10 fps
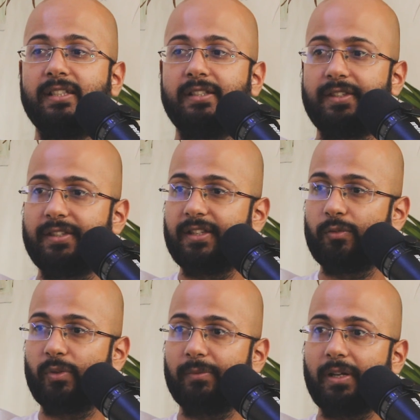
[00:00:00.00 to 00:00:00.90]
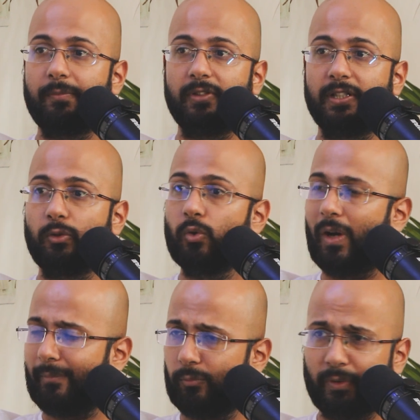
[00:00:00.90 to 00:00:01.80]
high energy state whenever I'm feeling
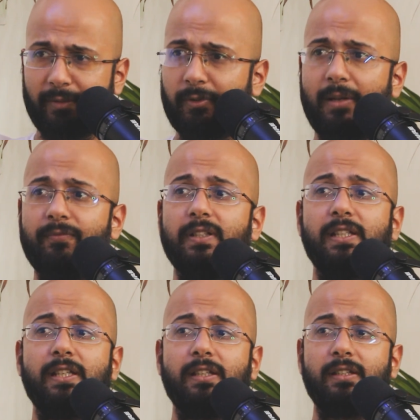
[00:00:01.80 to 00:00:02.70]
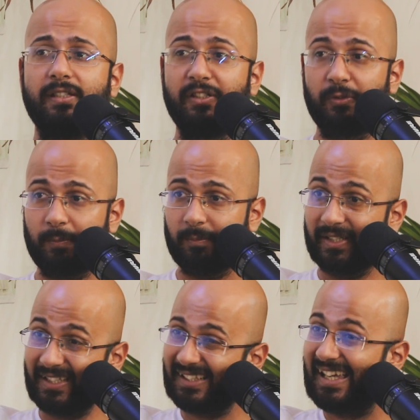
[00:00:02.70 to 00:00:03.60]
low, whenever I'm feeling,
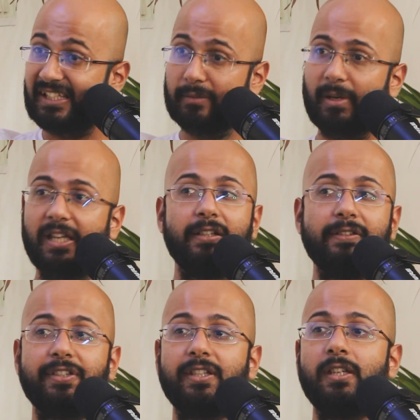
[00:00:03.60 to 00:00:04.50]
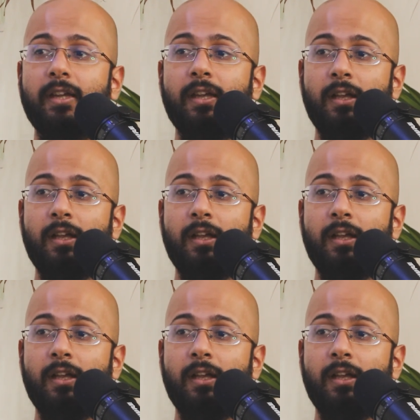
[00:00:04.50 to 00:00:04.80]
decline in my energy.